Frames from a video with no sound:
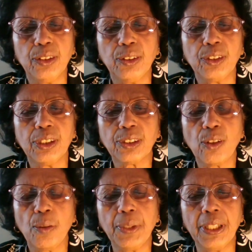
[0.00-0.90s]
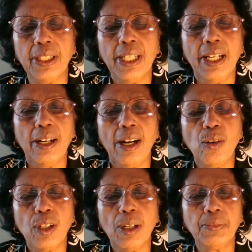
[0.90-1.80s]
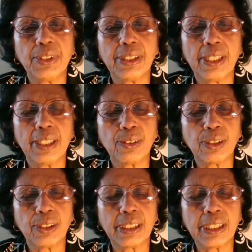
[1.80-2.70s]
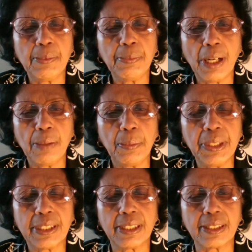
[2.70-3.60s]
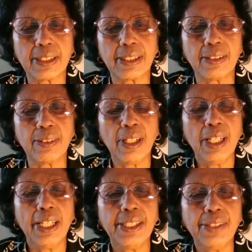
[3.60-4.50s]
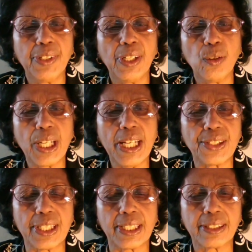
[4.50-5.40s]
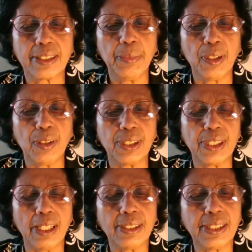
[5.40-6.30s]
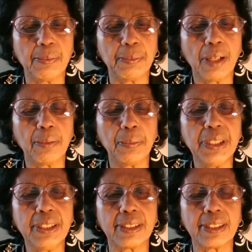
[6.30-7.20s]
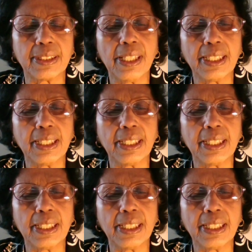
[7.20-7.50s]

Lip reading: You just copy how comes the same type of businesses in different locations, because they are same type of businesses.